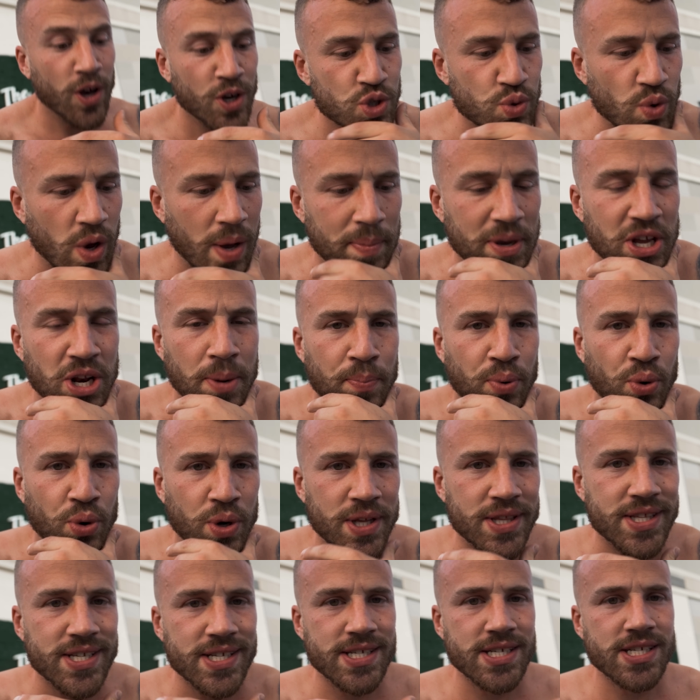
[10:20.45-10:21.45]
Also, I made a
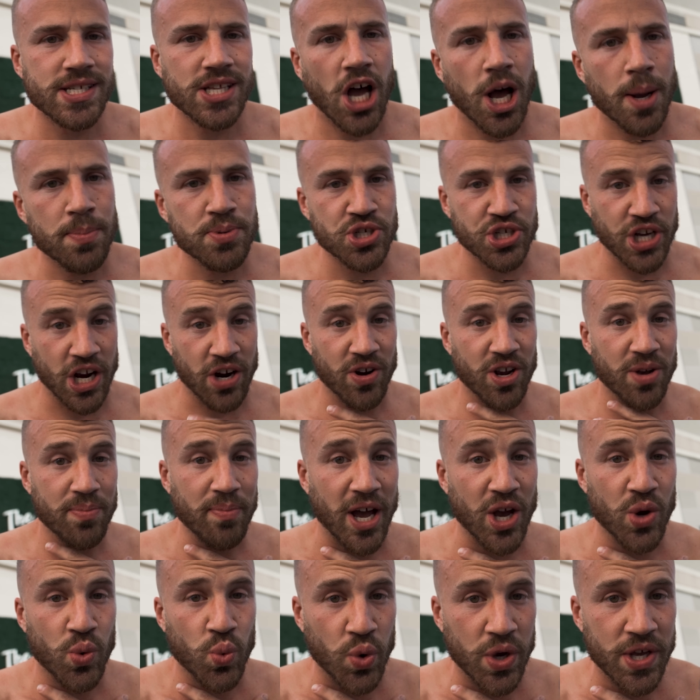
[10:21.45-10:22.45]
point to stop sharing
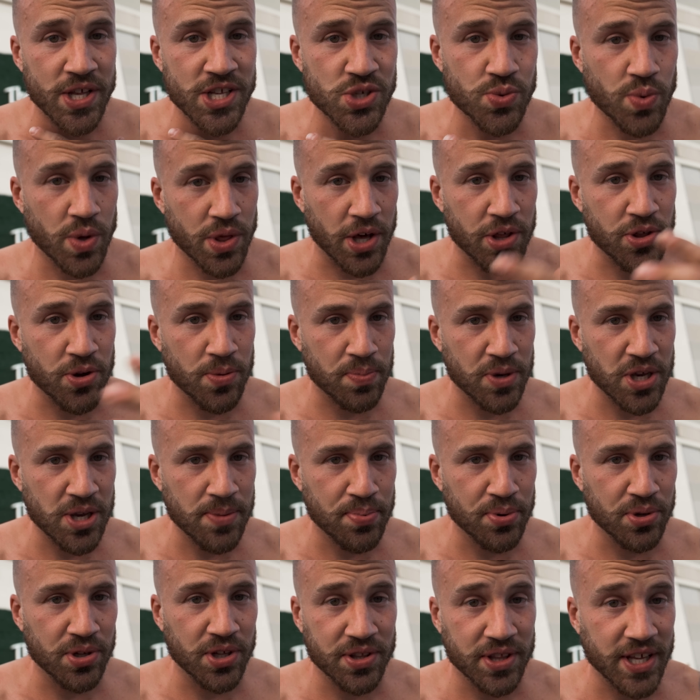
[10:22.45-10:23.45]
my wins with other
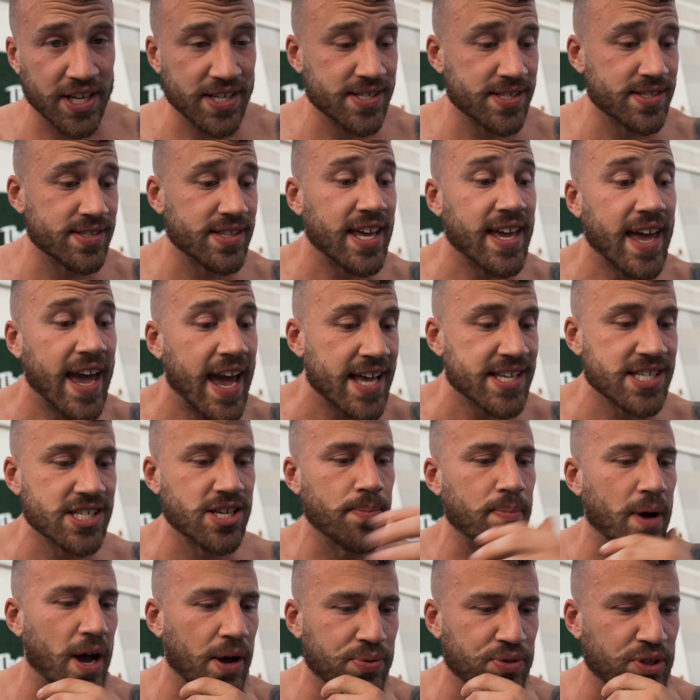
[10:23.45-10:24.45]
people unless they ask
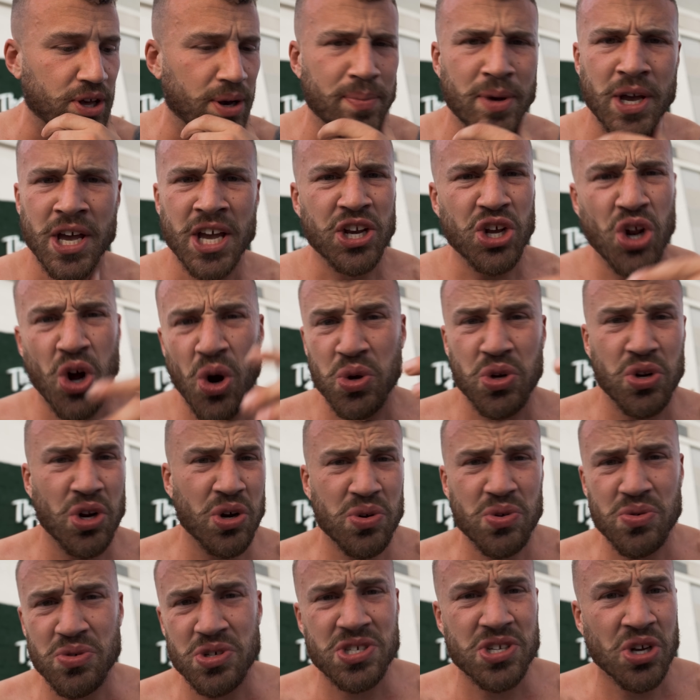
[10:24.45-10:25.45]
about them. Yo, you know,
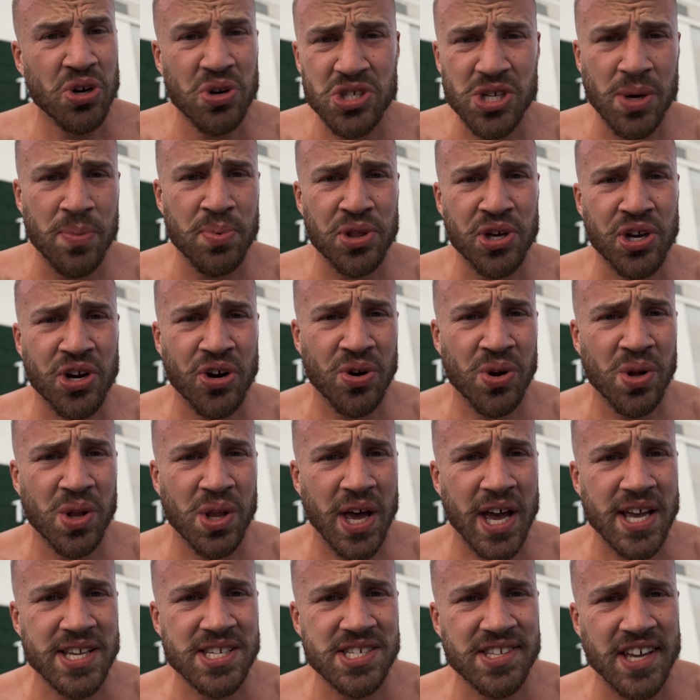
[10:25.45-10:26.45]
you just hooked up with a girl
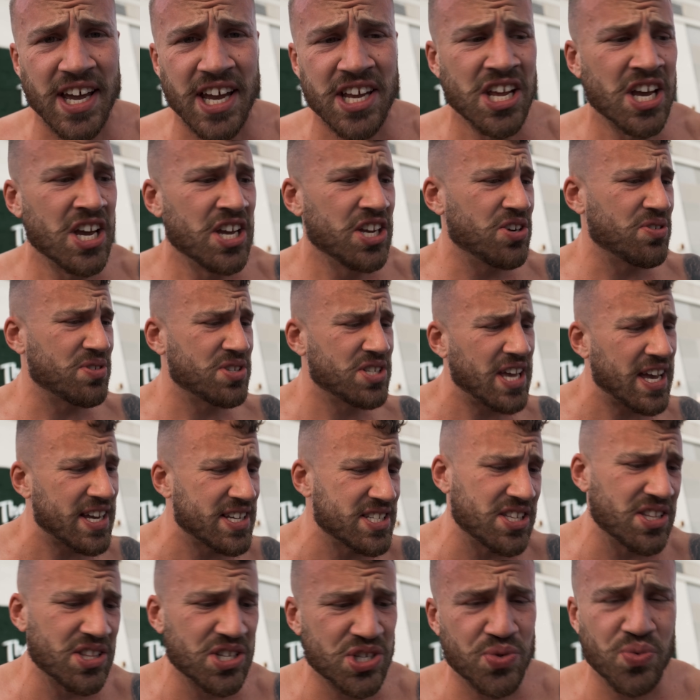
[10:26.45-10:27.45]
last night. You're
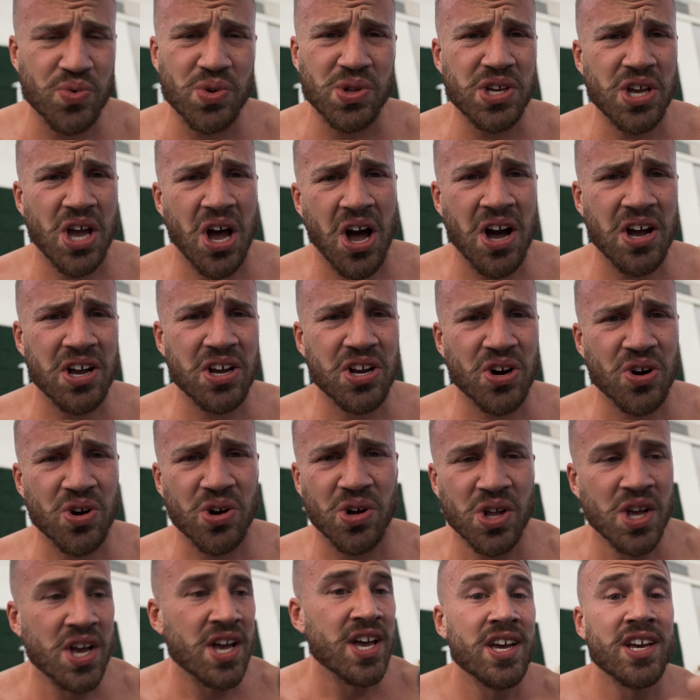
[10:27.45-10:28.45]
texting this really hot
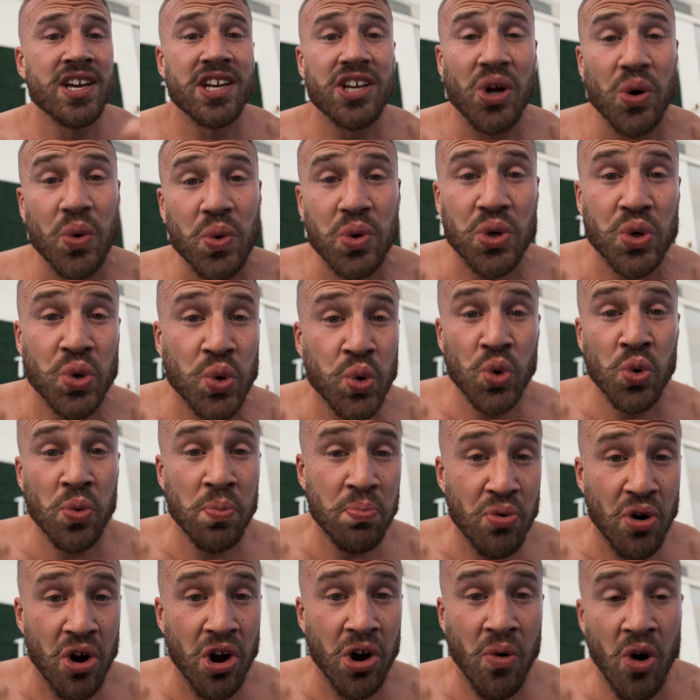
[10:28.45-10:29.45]
girl. You know, cool,
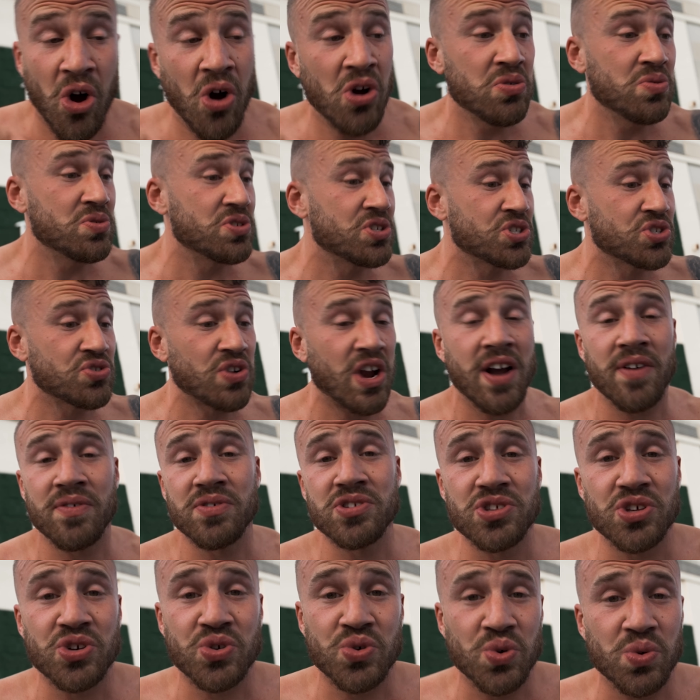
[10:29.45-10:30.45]
bro. Oh, you just traveled
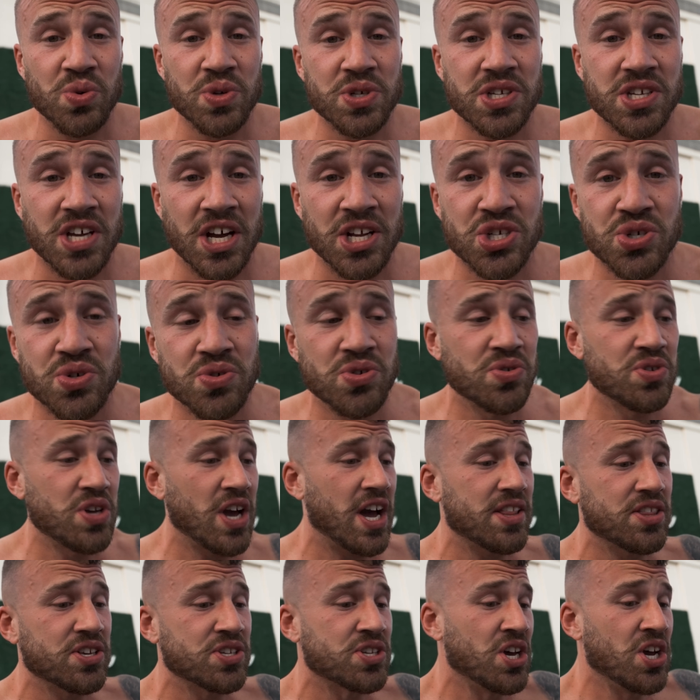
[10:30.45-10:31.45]
to the coolest country. You
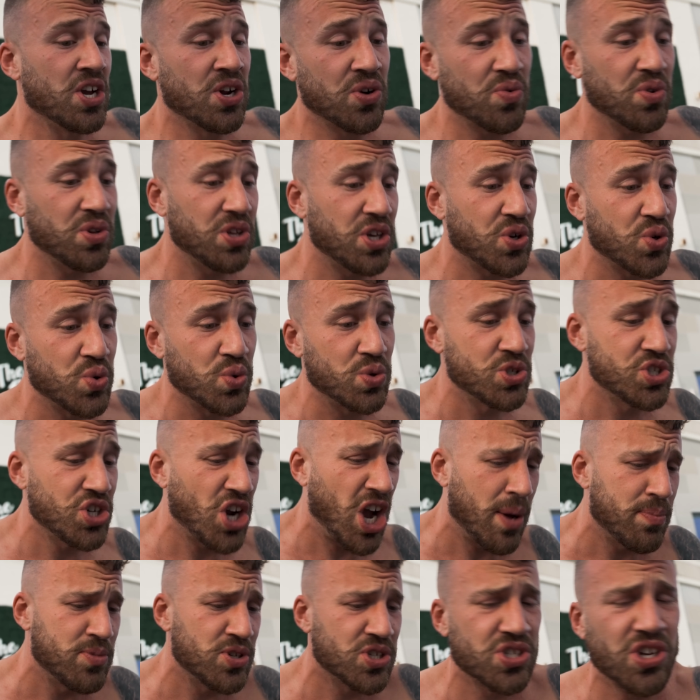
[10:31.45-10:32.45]
got this really cool
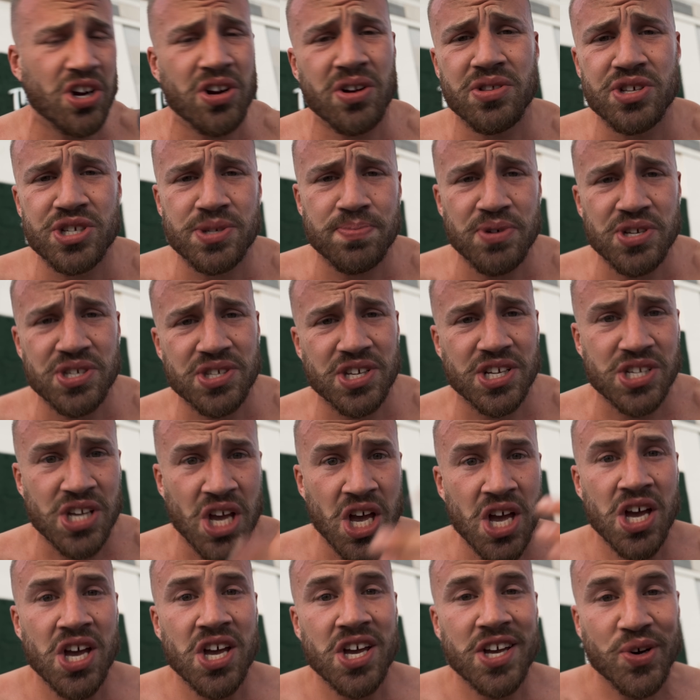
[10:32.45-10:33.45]
job. You started this business.
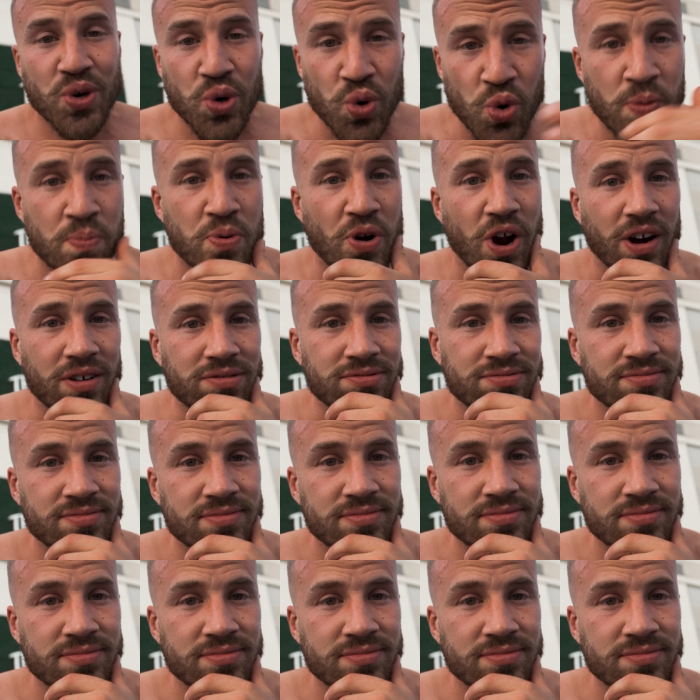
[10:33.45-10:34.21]
Cool, bro.